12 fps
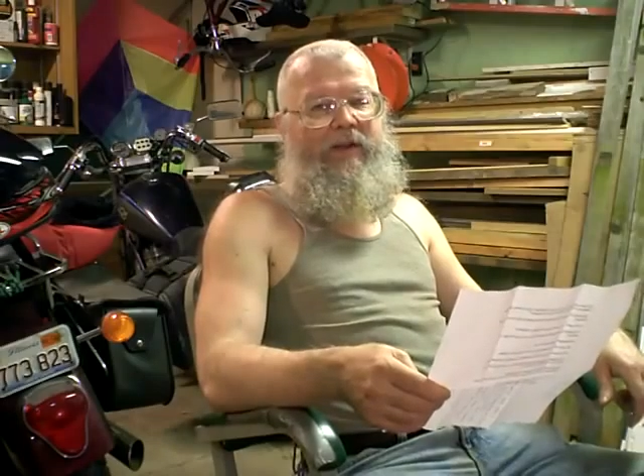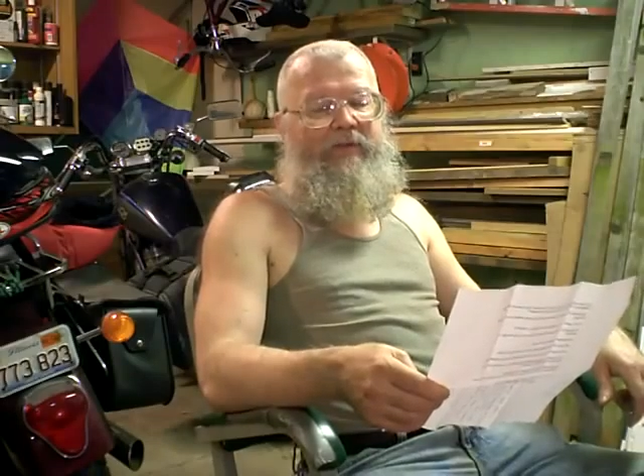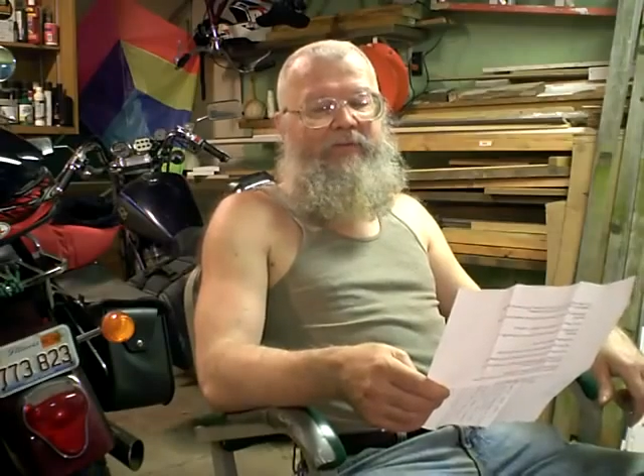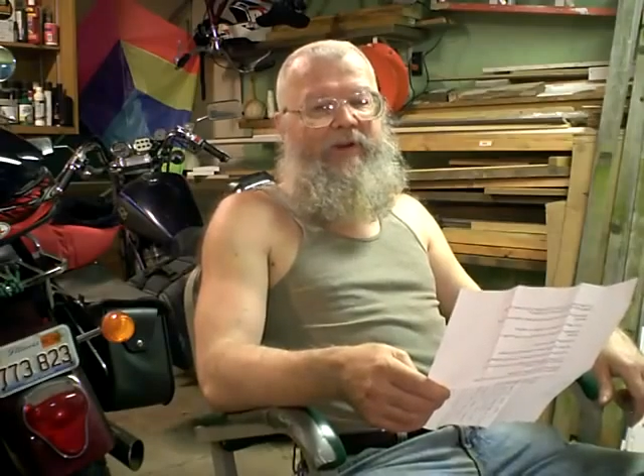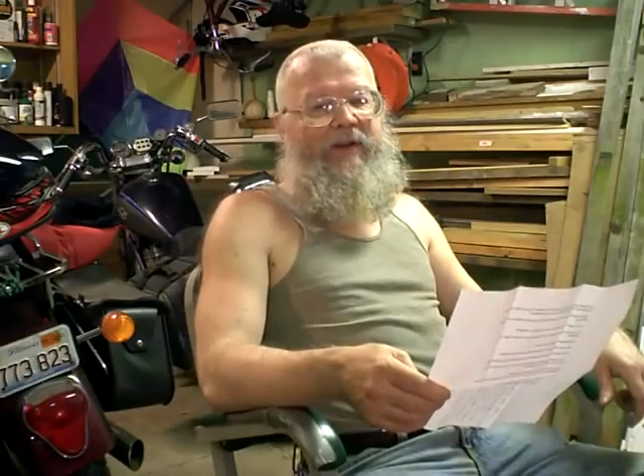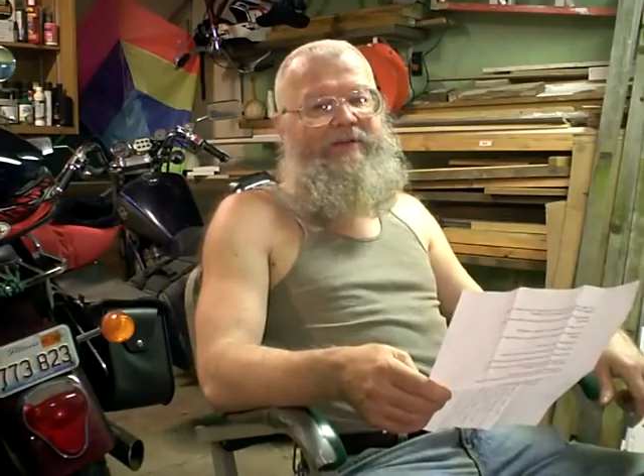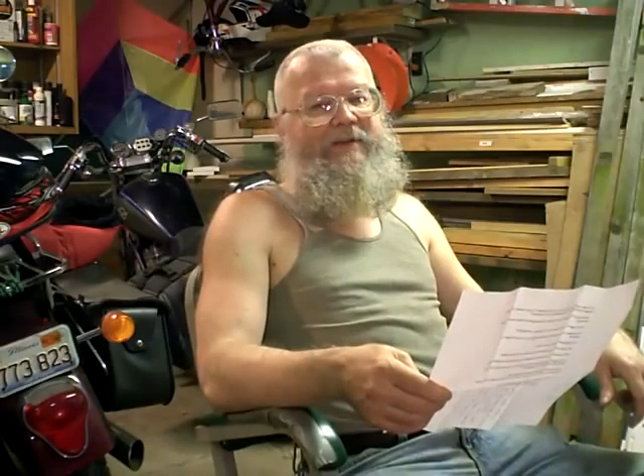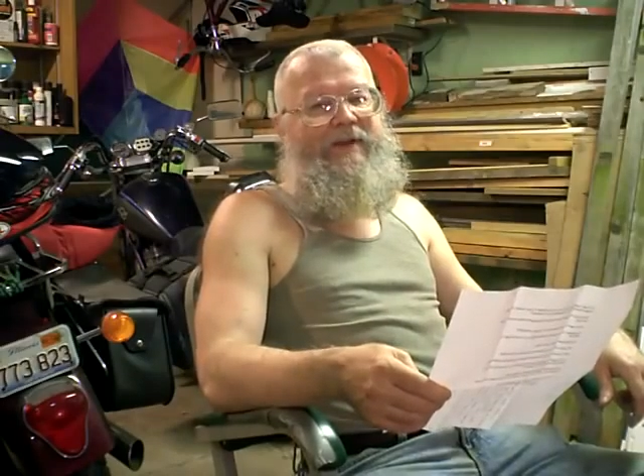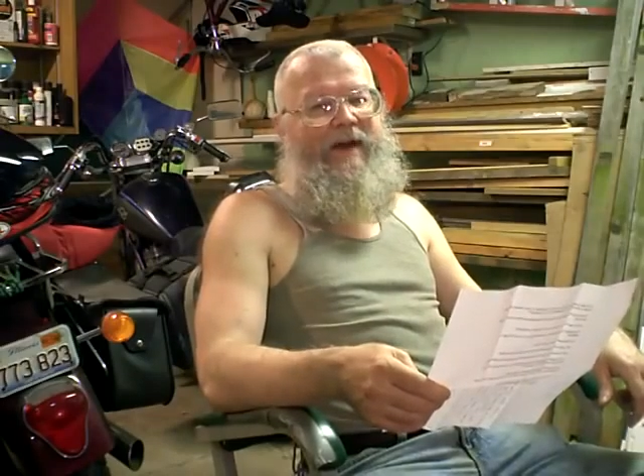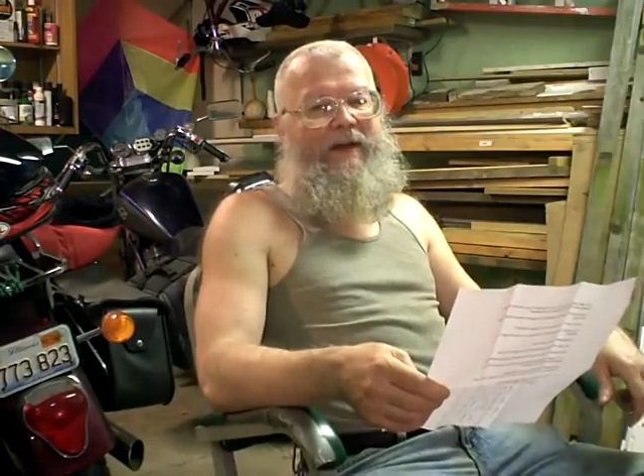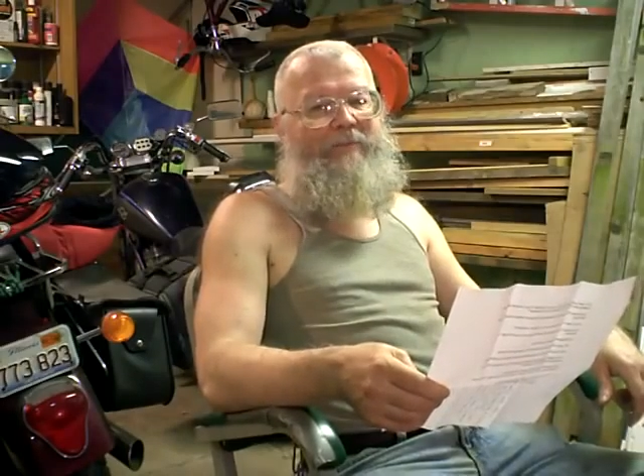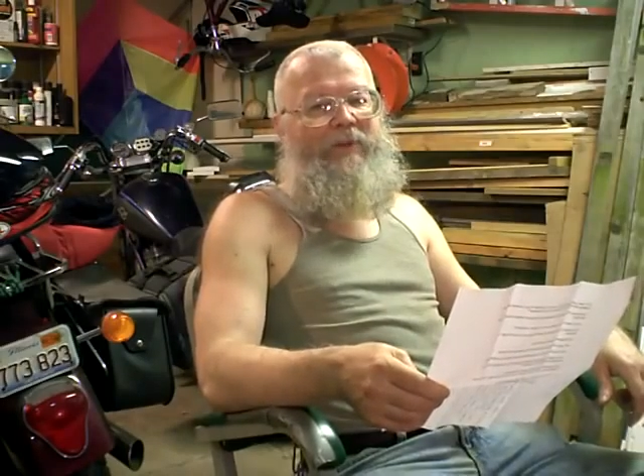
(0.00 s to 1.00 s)
Even as a
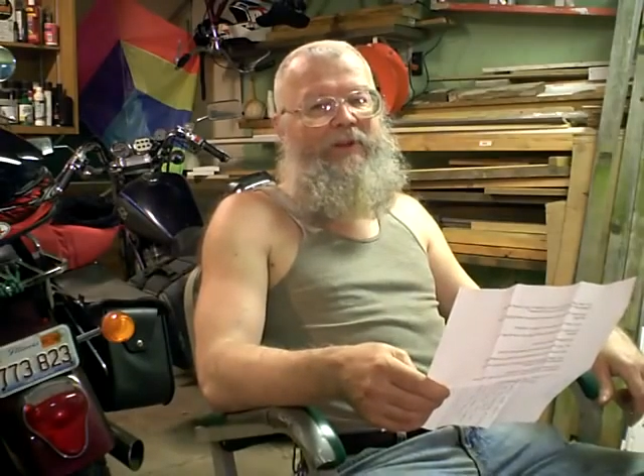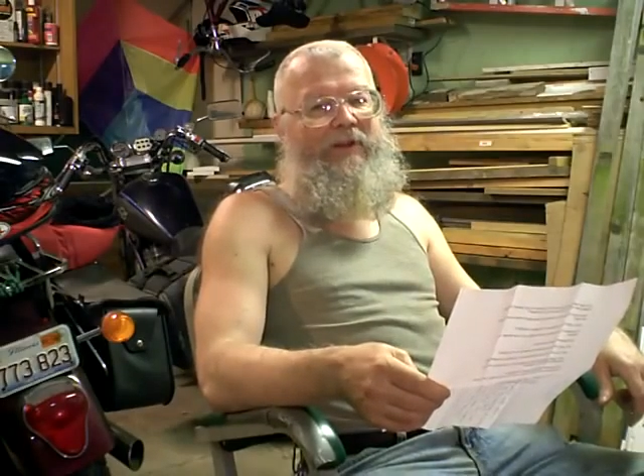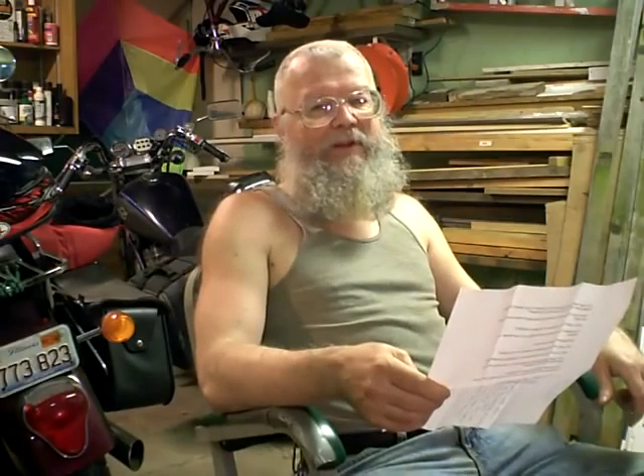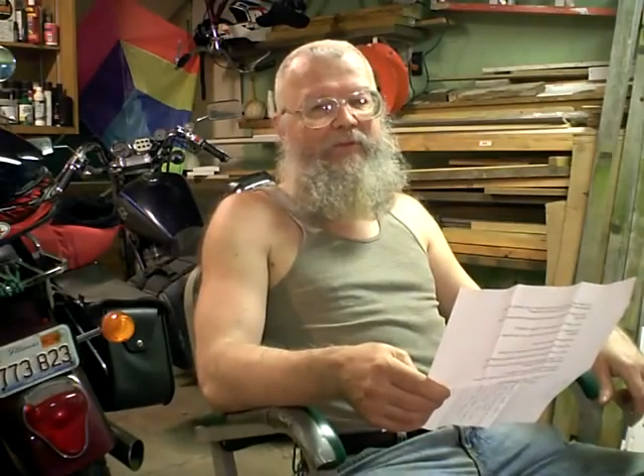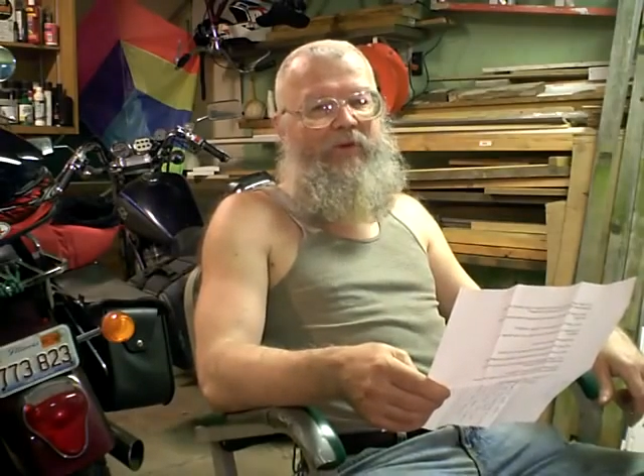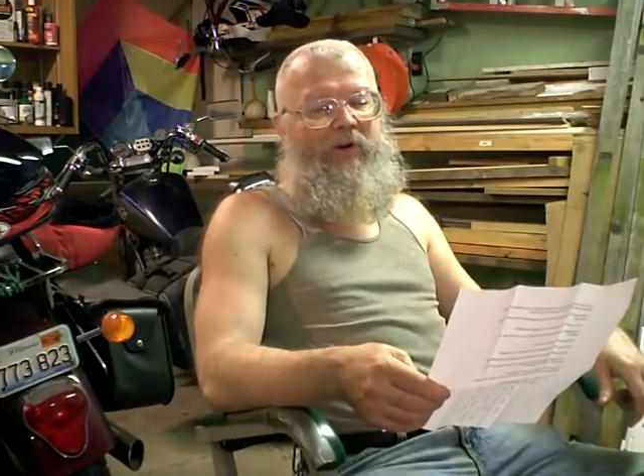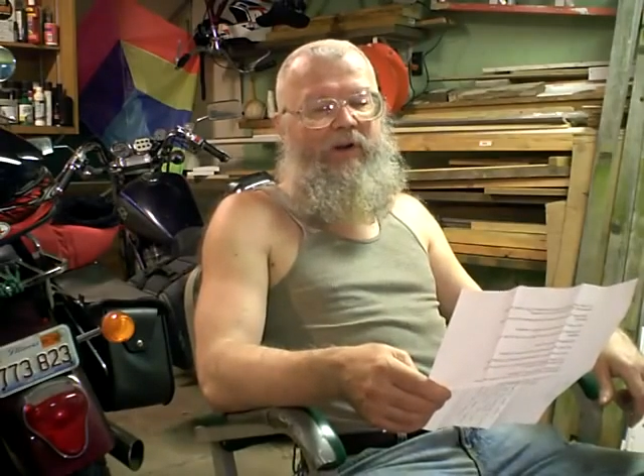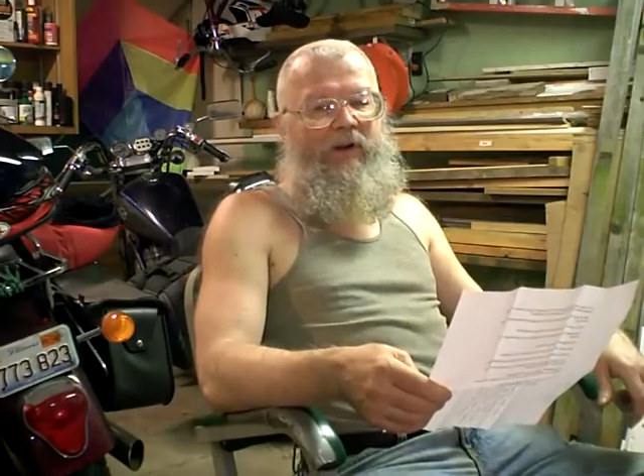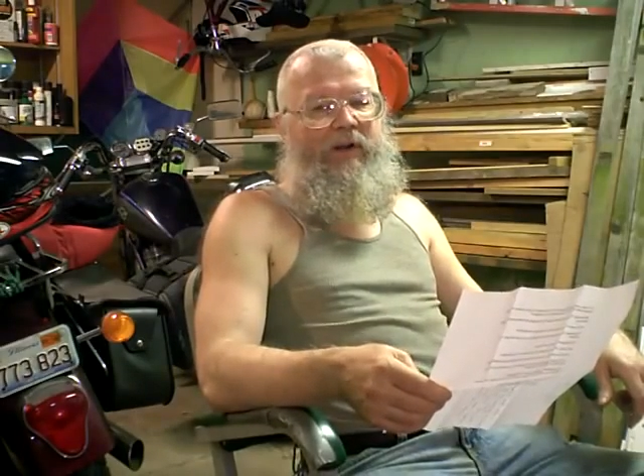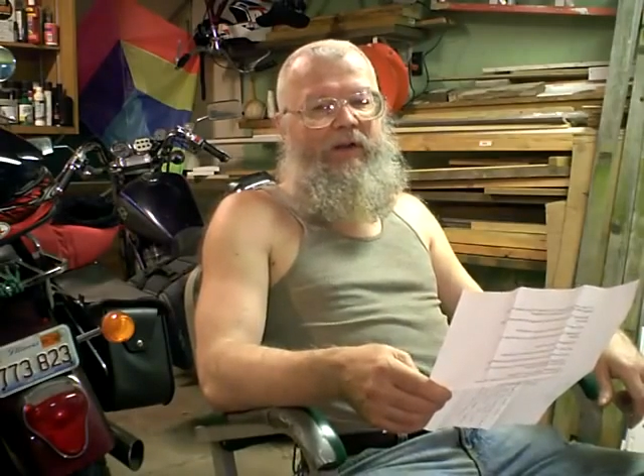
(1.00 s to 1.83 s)
non believer,